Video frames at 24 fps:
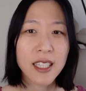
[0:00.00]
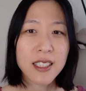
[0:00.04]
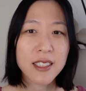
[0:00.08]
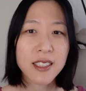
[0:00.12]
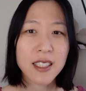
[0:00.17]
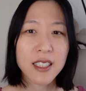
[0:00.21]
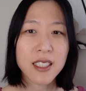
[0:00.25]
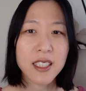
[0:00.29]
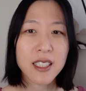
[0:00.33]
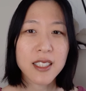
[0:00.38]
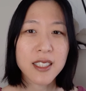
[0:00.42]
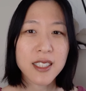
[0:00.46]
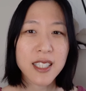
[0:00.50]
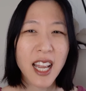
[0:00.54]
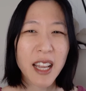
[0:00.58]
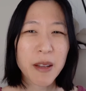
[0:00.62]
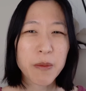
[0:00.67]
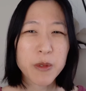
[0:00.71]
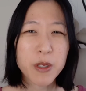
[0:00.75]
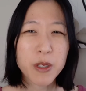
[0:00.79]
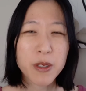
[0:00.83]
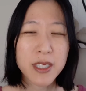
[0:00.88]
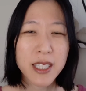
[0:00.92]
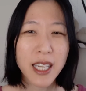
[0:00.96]
such as
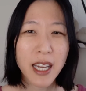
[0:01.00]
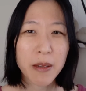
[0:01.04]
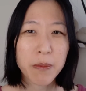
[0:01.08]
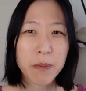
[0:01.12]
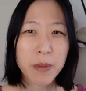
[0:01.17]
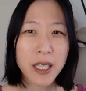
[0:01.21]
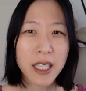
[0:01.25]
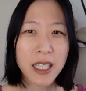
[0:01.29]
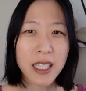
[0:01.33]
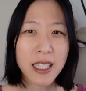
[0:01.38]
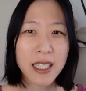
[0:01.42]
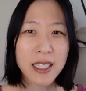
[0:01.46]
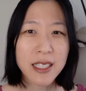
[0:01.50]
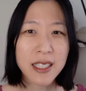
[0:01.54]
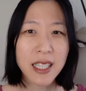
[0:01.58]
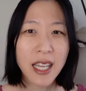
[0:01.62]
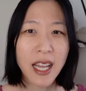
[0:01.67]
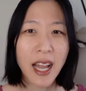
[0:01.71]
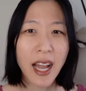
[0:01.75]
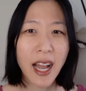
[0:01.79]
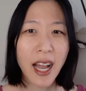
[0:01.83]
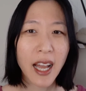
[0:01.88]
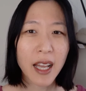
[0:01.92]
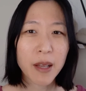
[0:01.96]
type 2 diabetes,
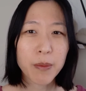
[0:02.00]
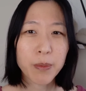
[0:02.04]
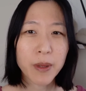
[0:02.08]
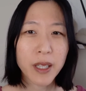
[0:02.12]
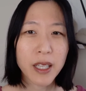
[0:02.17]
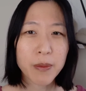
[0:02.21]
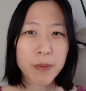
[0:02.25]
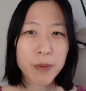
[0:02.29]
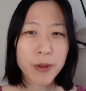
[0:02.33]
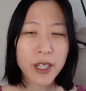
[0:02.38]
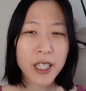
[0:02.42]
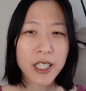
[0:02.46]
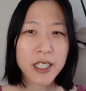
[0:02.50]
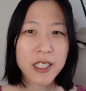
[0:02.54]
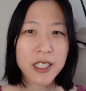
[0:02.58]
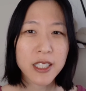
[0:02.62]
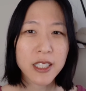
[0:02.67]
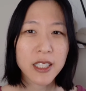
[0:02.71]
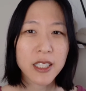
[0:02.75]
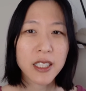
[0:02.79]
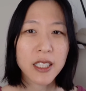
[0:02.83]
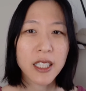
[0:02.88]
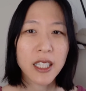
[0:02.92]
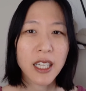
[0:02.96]
high blood
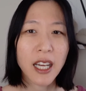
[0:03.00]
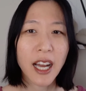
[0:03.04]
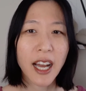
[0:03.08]
pressure,